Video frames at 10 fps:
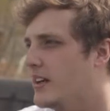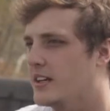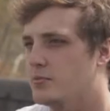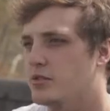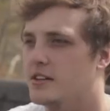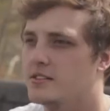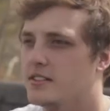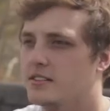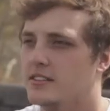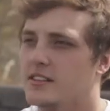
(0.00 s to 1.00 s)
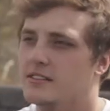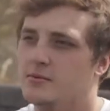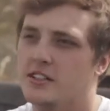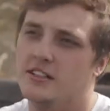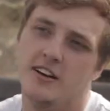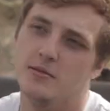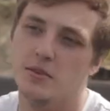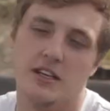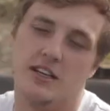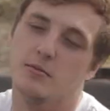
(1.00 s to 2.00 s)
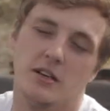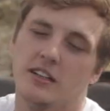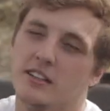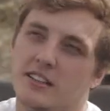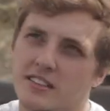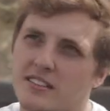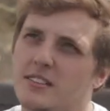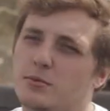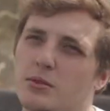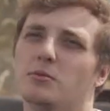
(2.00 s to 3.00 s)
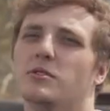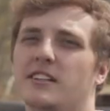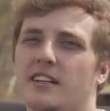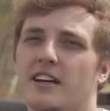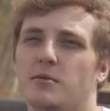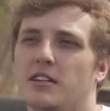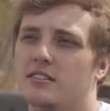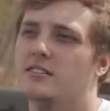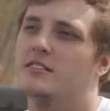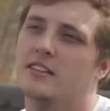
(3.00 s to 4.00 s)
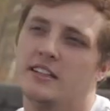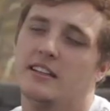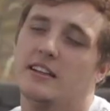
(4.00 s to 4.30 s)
any prejudice against me not being American. Because people look at me and just think